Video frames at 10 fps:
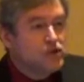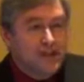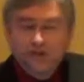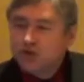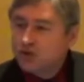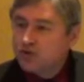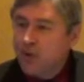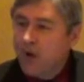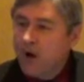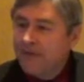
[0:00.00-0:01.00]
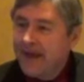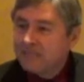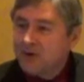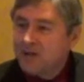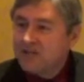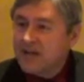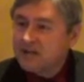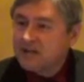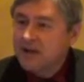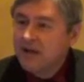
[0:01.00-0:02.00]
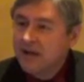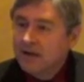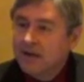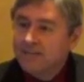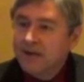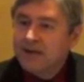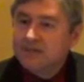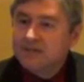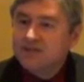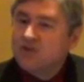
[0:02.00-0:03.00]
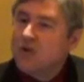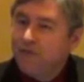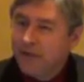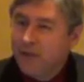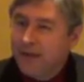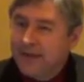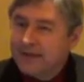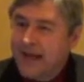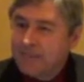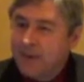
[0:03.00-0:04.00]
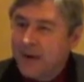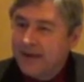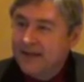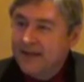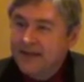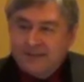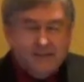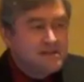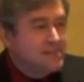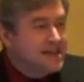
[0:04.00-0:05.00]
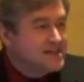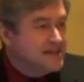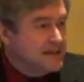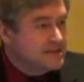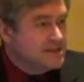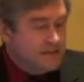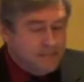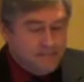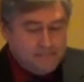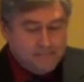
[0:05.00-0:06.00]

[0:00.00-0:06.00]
change control on that process because it's so fluid at that point, it doesn't make sense.